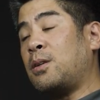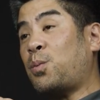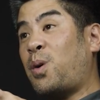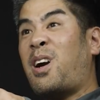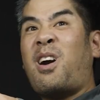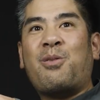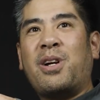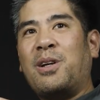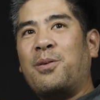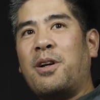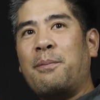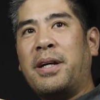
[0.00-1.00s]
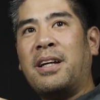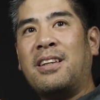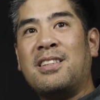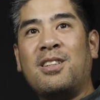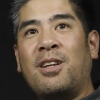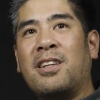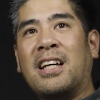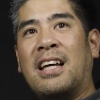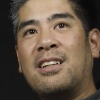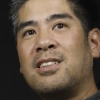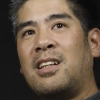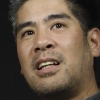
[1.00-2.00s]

where I really want to be, and there's nothing else that